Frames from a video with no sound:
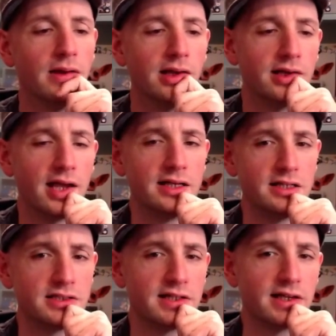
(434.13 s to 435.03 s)

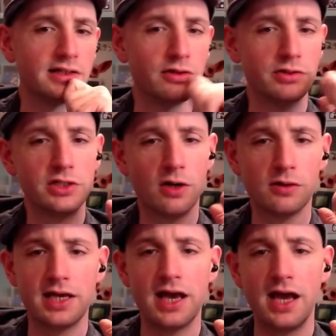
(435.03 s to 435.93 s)
90s Nick, don't you
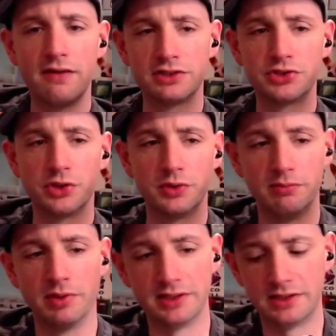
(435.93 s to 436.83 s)
already have a Sony
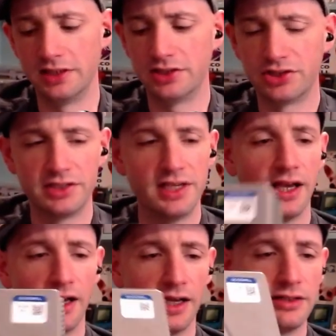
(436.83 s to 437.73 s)
PlayStation?
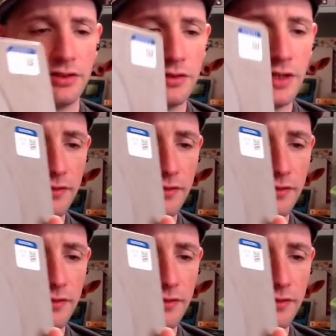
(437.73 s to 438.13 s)
Yeah, I do have